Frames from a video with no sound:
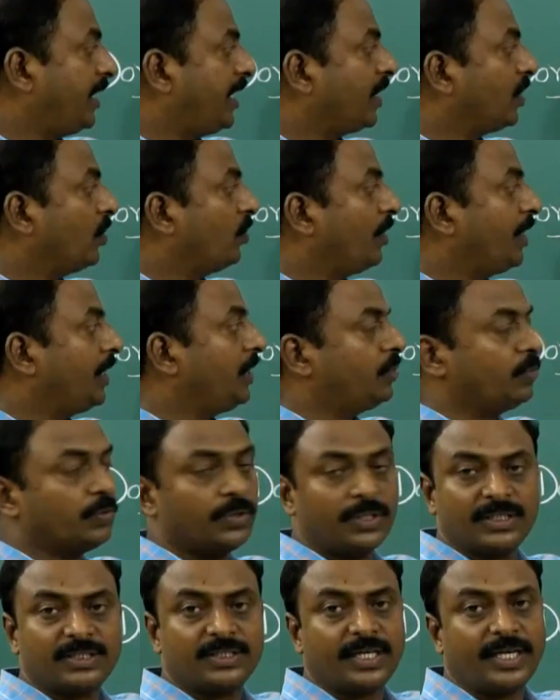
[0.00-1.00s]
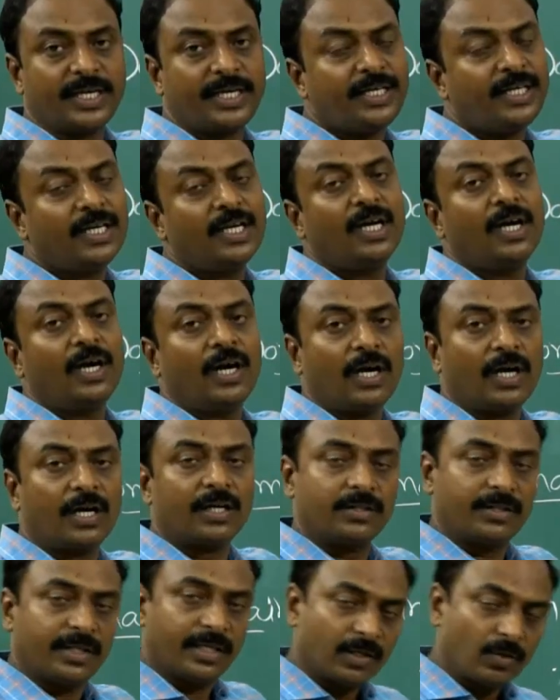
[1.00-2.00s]
They are going to decide
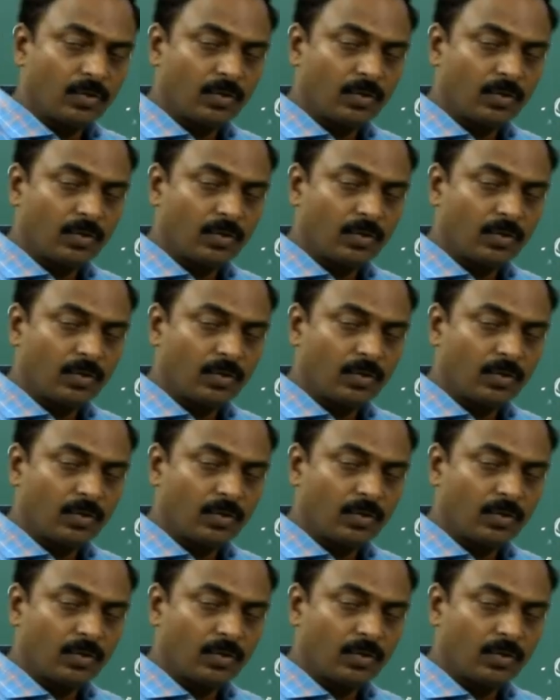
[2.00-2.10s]
or they